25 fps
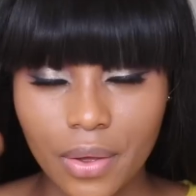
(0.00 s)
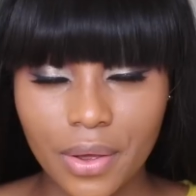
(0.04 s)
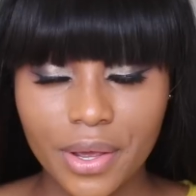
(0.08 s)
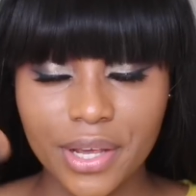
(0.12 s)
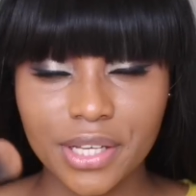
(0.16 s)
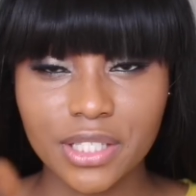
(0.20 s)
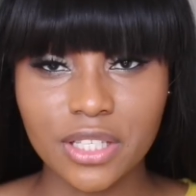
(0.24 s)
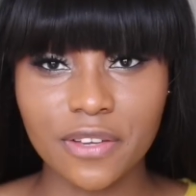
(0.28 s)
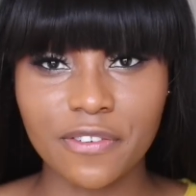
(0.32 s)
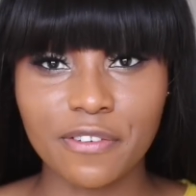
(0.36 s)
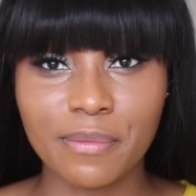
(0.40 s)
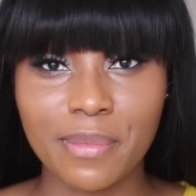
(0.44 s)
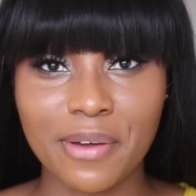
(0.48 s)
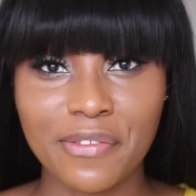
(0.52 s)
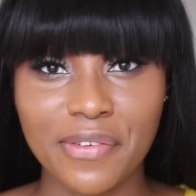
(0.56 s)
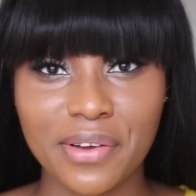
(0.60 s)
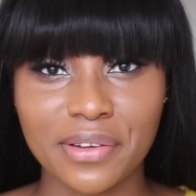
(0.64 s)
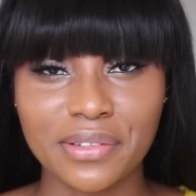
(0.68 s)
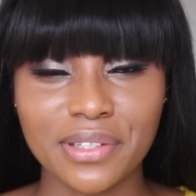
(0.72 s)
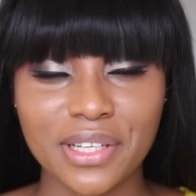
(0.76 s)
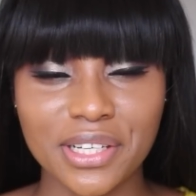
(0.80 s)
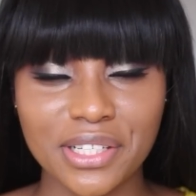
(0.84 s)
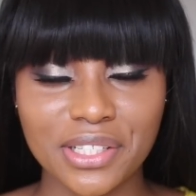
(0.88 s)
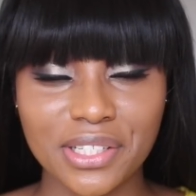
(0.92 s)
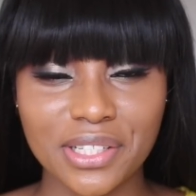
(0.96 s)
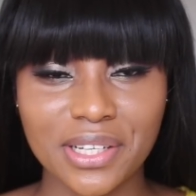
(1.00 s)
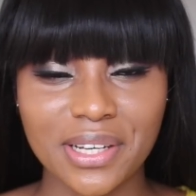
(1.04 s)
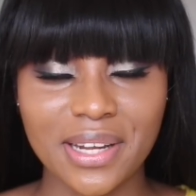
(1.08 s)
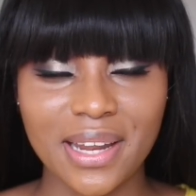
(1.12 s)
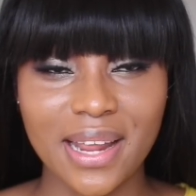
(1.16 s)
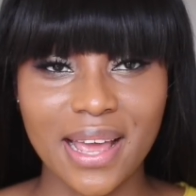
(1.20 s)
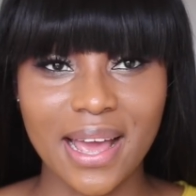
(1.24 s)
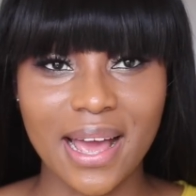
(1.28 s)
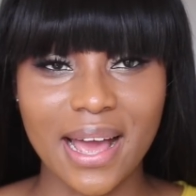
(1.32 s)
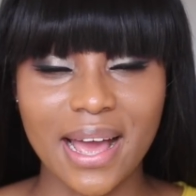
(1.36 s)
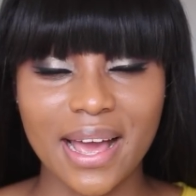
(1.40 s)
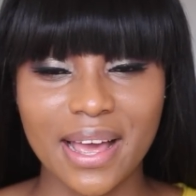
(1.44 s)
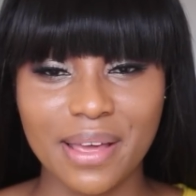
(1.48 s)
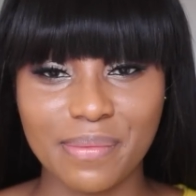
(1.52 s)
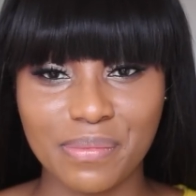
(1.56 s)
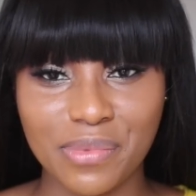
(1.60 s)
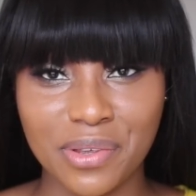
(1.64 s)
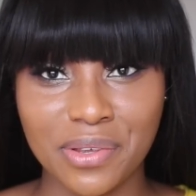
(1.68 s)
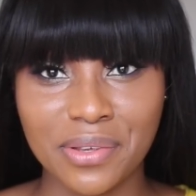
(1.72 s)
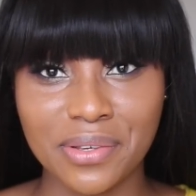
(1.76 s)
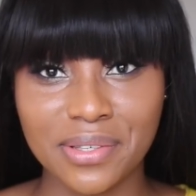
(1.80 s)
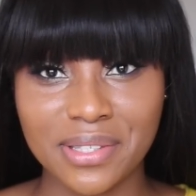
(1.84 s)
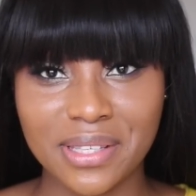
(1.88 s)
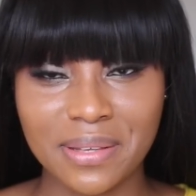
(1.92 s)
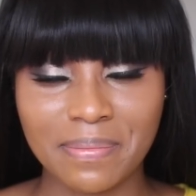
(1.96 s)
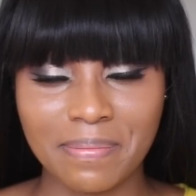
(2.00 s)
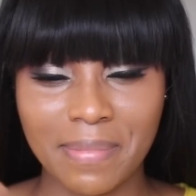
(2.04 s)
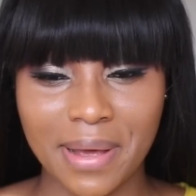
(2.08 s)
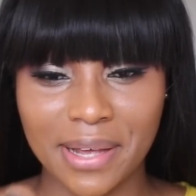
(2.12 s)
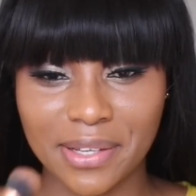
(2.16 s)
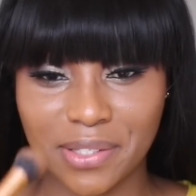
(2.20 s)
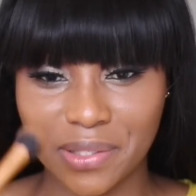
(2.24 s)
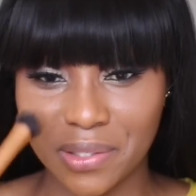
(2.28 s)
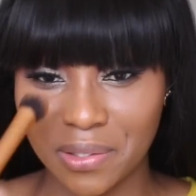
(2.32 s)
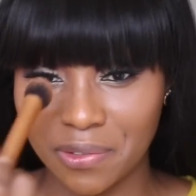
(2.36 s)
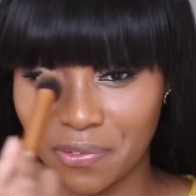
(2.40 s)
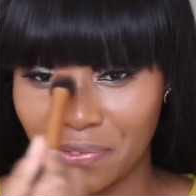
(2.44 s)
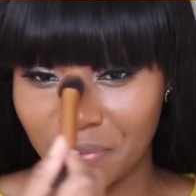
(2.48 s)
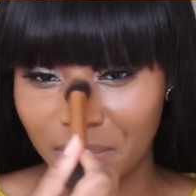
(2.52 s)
Okay, so for my foundation, I'm using Maxio